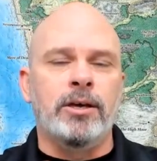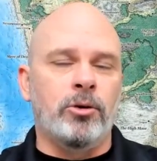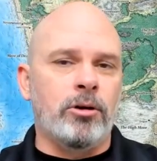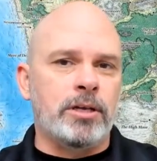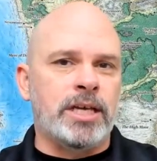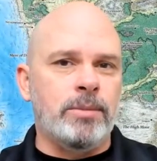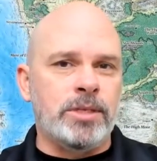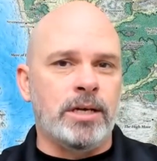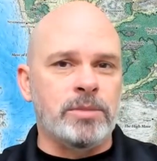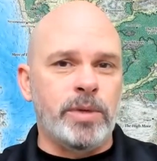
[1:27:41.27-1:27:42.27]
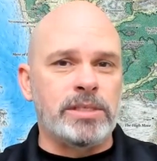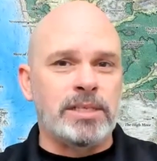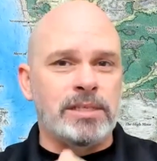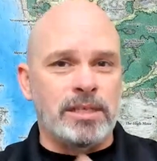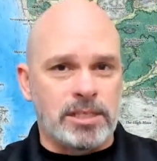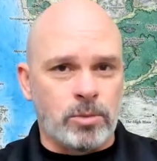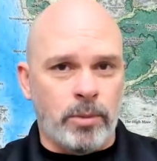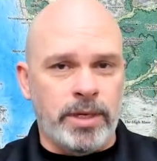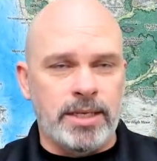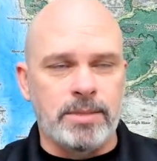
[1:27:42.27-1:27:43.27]
in order to keep Dion's business, this is
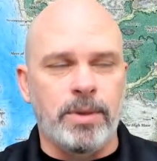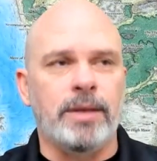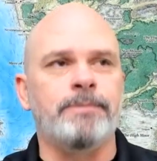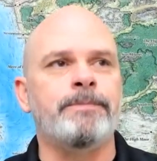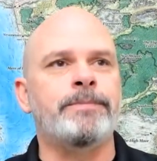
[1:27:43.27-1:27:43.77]
what we need to beat.